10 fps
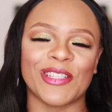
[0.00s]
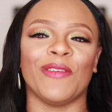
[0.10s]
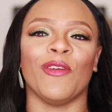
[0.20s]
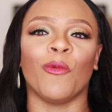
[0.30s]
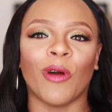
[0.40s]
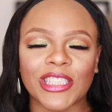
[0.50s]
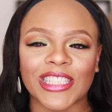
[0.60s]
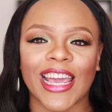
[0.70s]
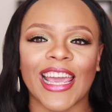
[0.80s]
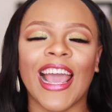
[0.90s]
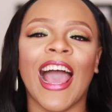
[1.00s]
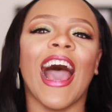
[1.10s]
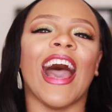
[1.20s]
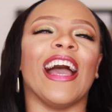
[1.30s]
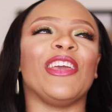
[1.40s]
So if you're watching
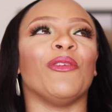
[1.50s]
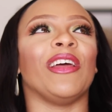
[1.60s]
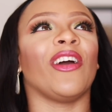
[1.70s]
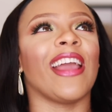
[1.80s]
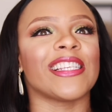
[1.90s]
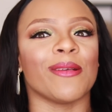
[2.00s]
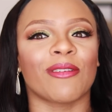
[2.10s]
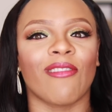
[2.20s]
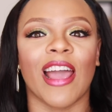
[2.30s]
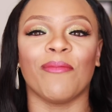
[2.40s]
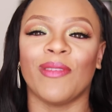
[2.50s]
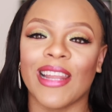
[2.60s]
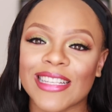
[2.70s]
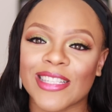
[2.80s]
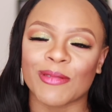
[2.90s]
and you are not yet subscribed,
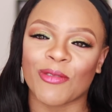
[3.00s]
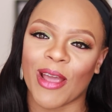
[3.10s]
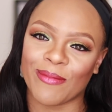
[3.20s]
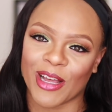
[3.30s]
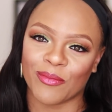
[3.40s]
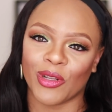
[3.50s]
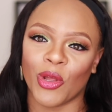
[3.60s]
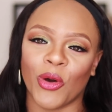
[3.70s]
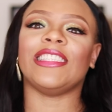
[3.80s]
please subscribe down below.